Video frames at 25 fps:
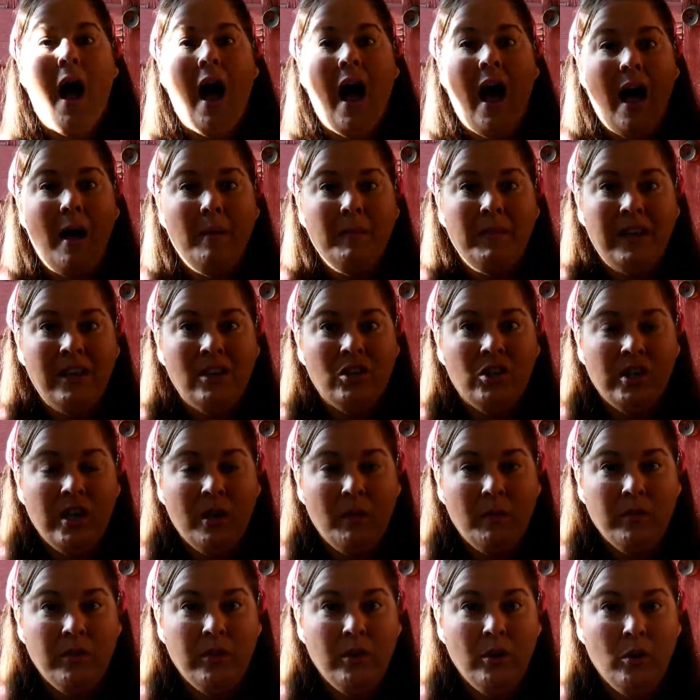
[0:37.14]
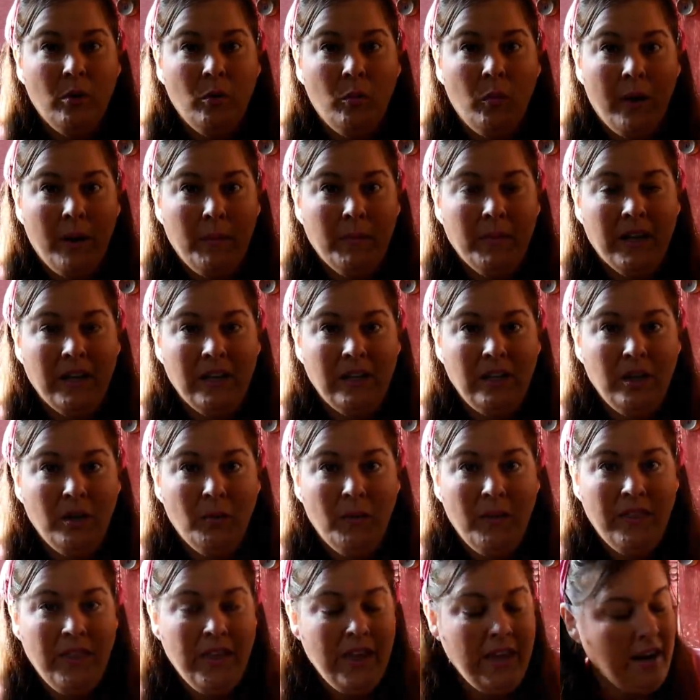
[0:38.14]
I'm going to share with you what I'm going to do
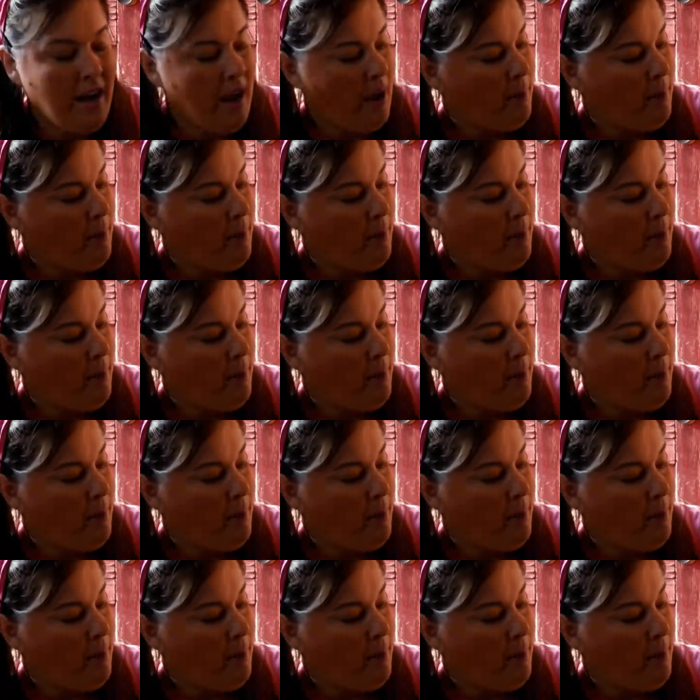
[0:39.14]
with it.